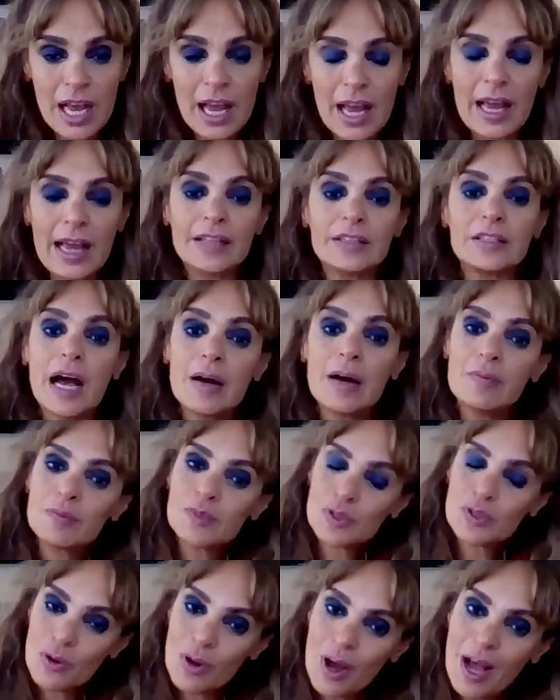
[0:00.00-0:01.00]
and I'm
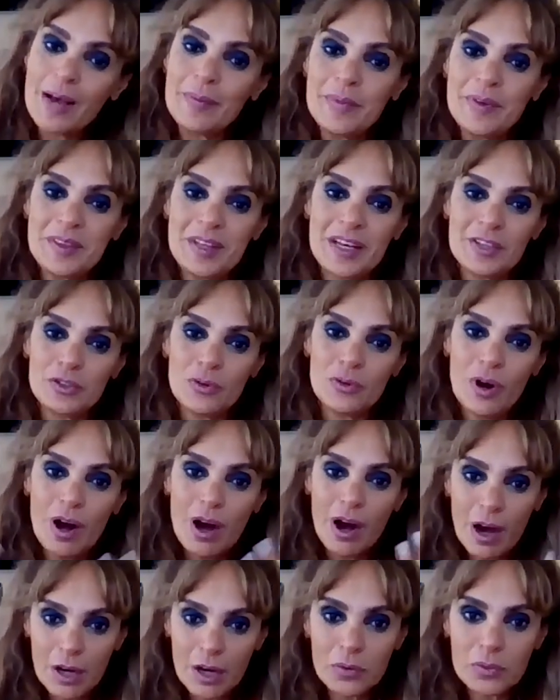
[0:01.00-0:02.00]
so happy that you
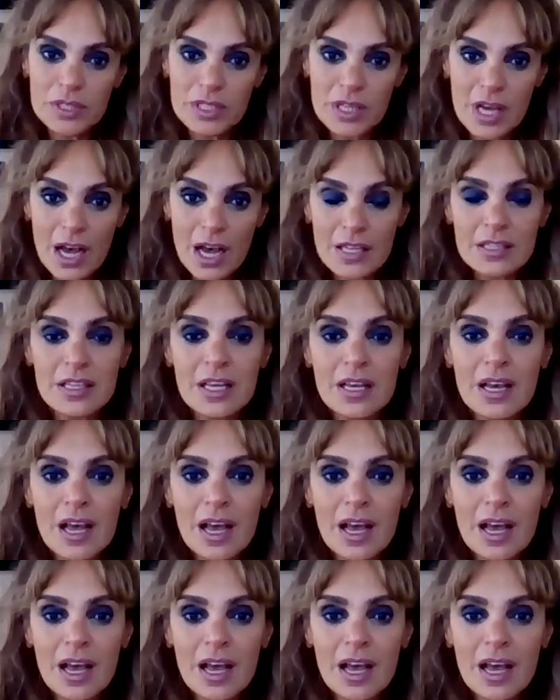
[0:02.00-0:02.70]
are with us.